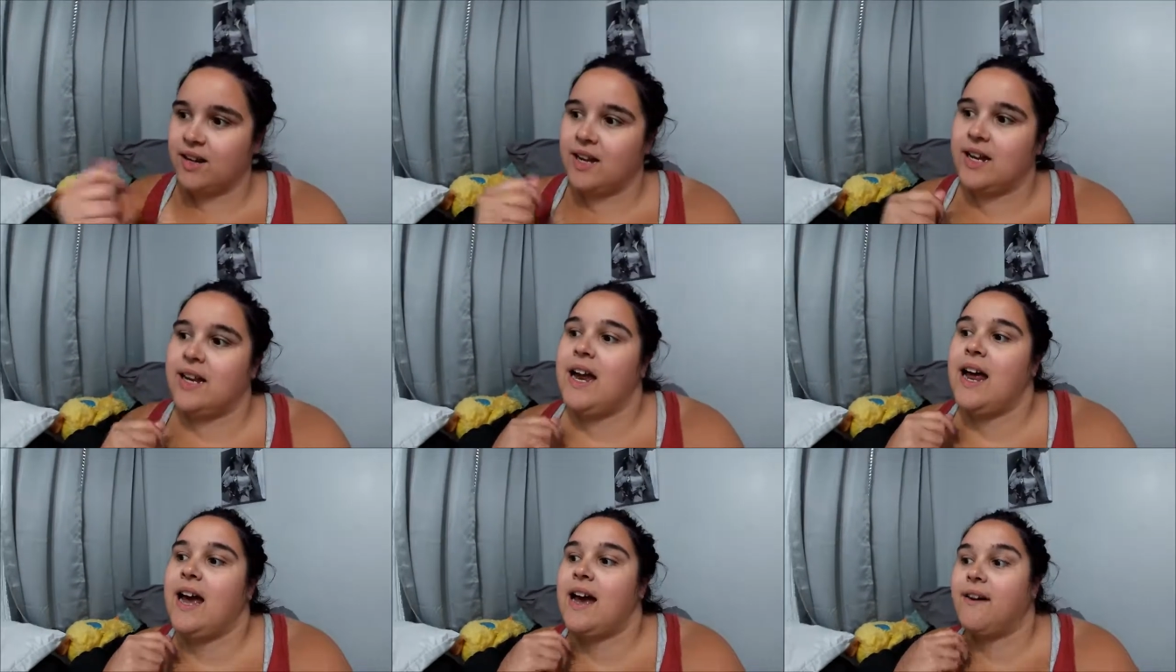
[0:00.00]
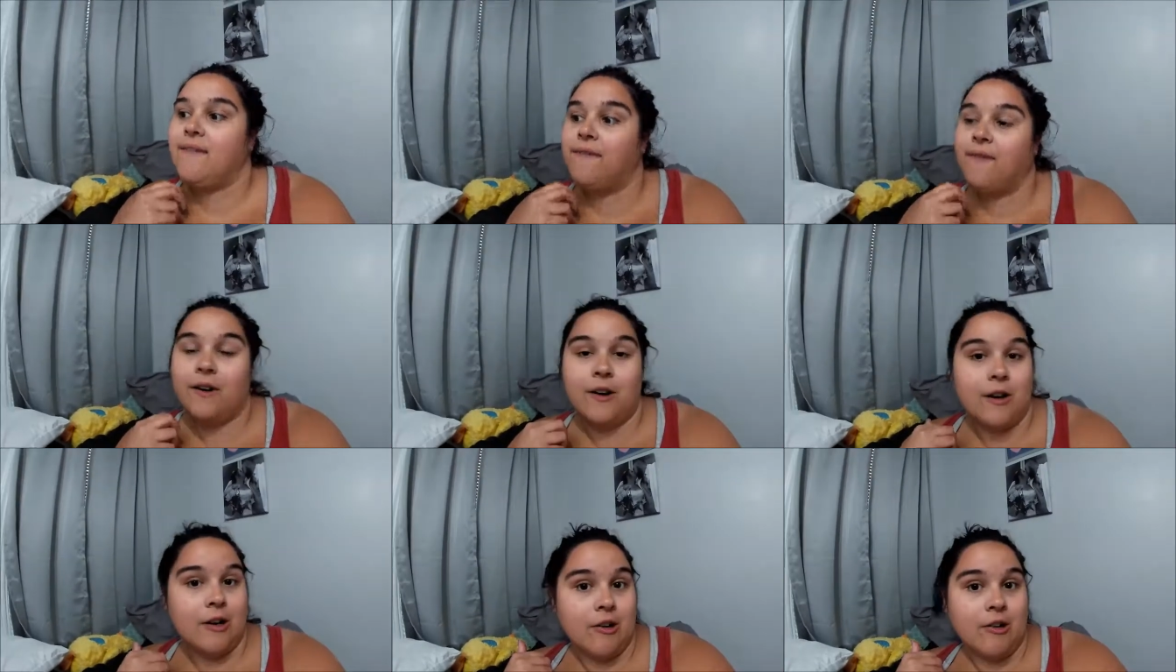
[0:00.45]
and a half
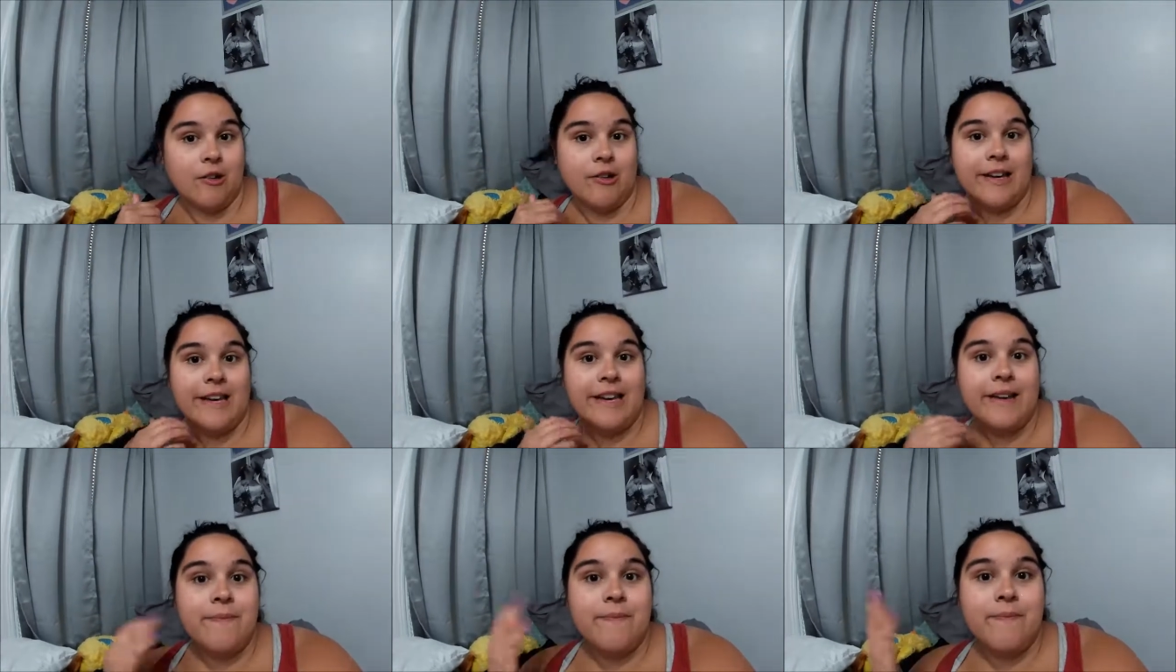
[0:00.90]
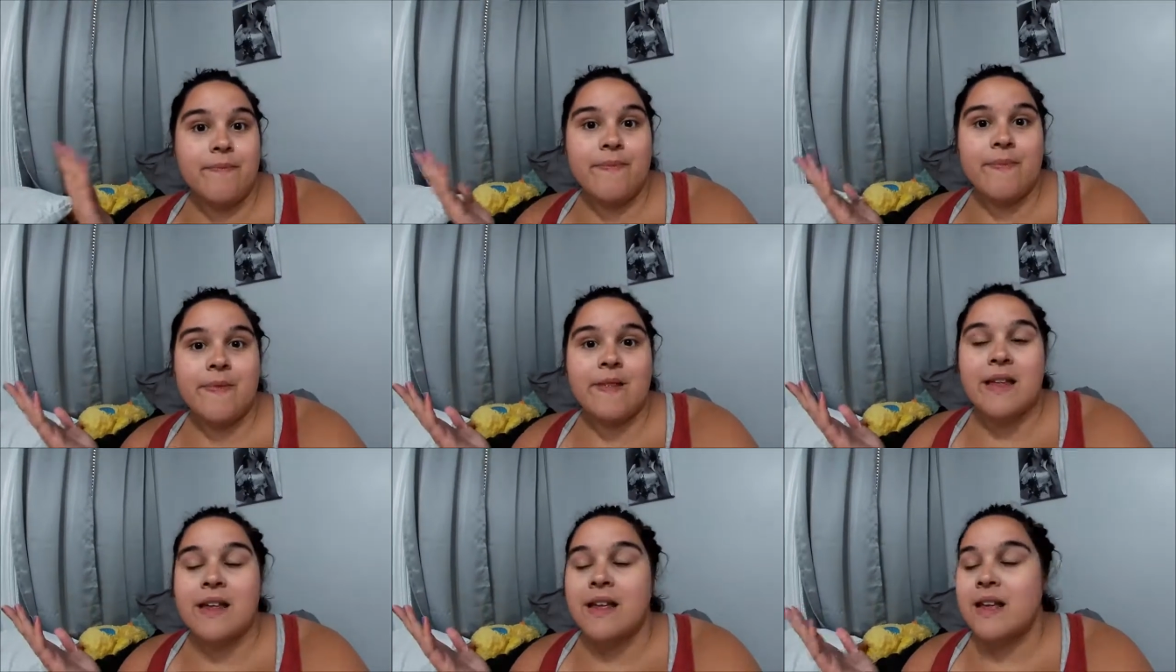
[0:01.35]
early
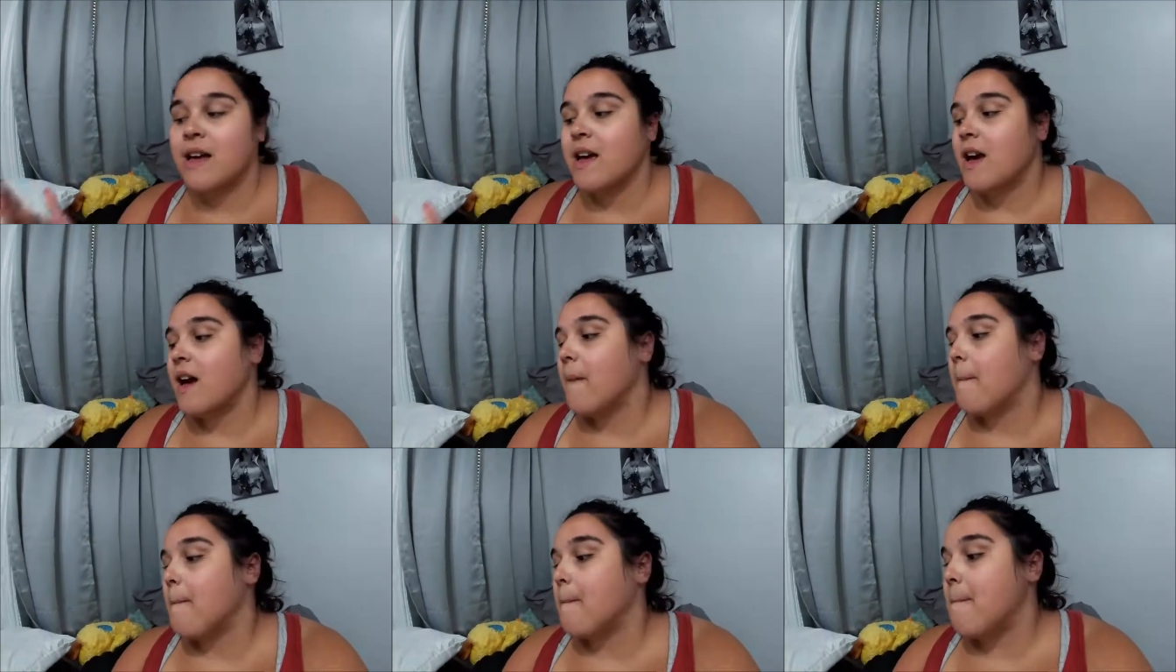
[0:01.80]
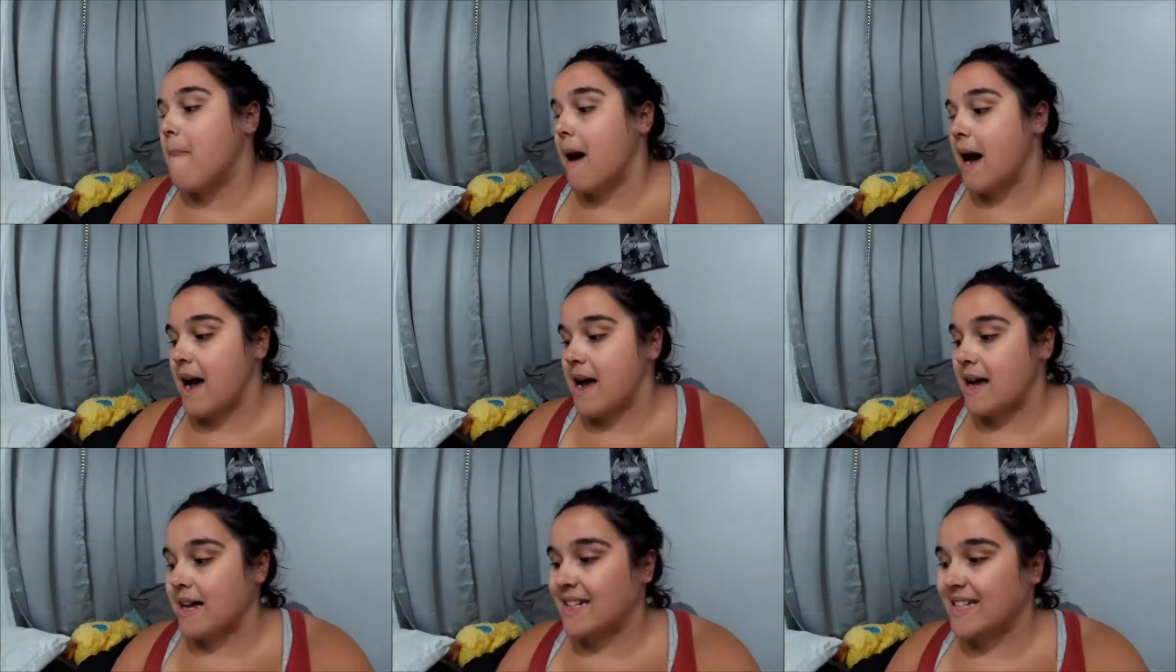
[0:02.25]

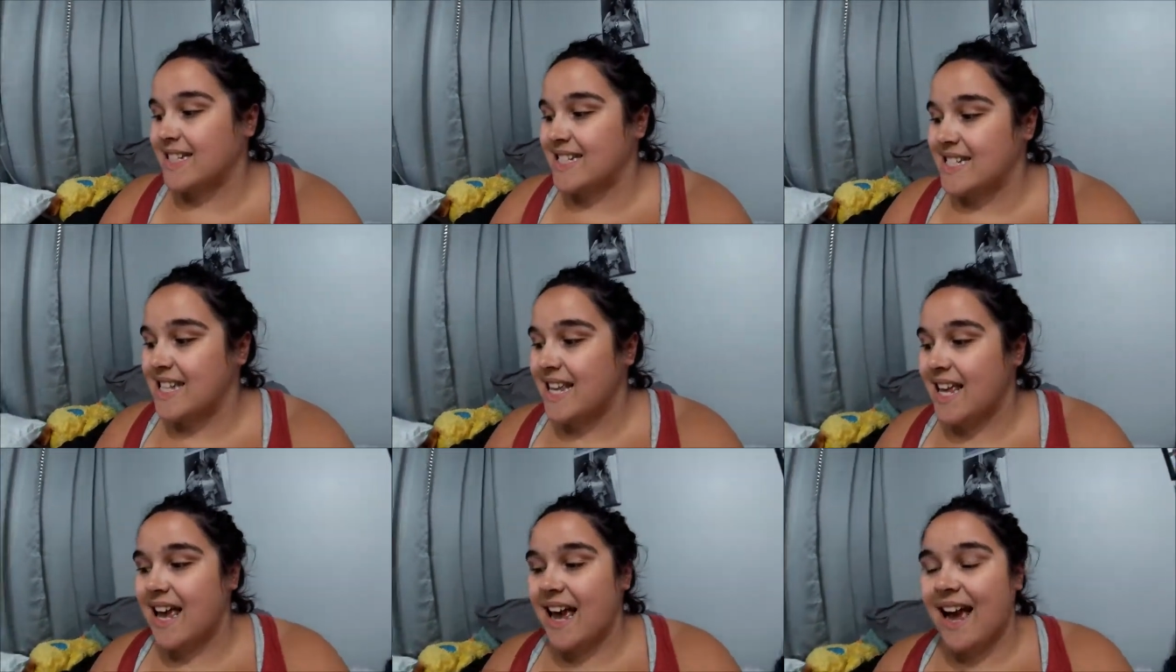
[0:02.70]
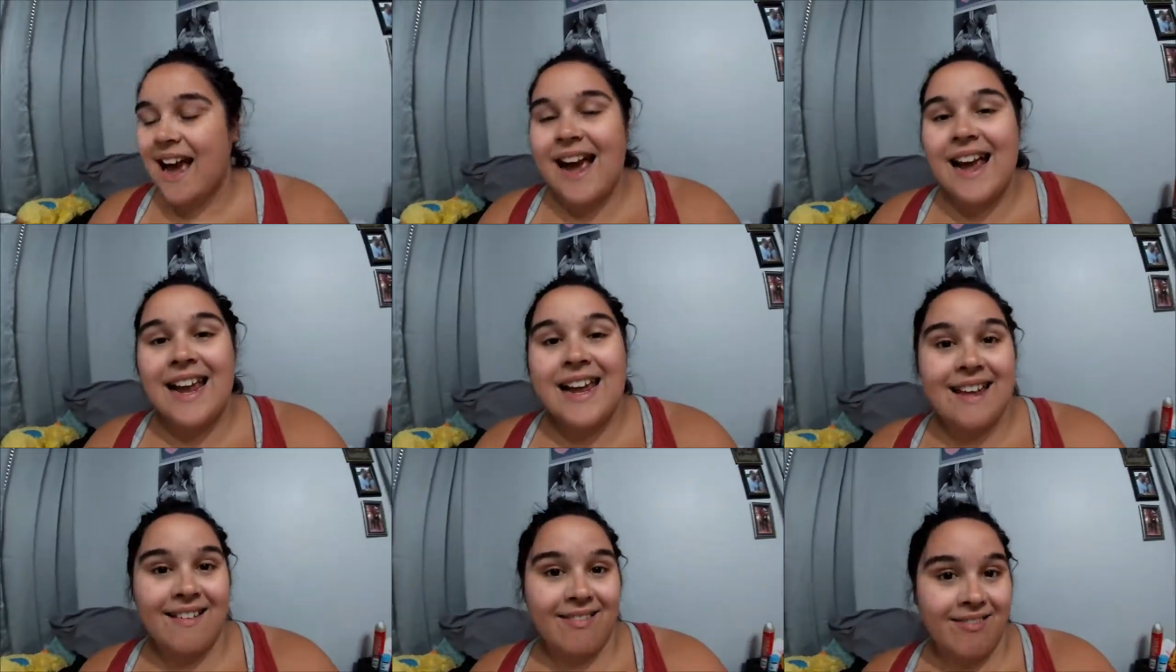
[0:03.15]
but
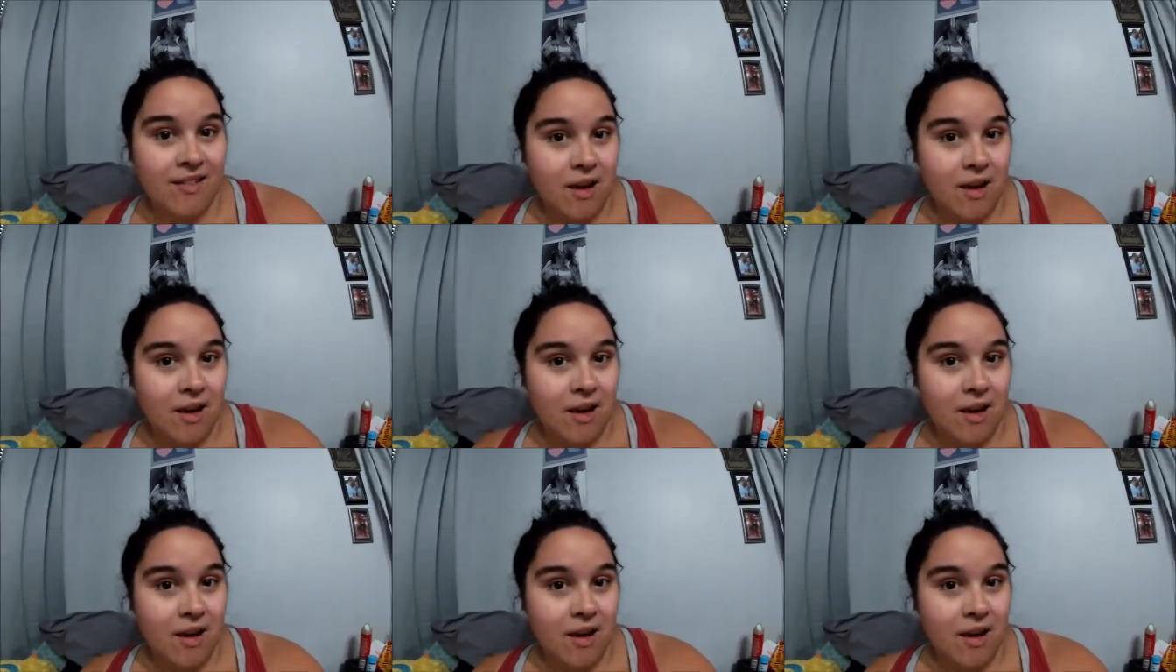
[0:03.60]
he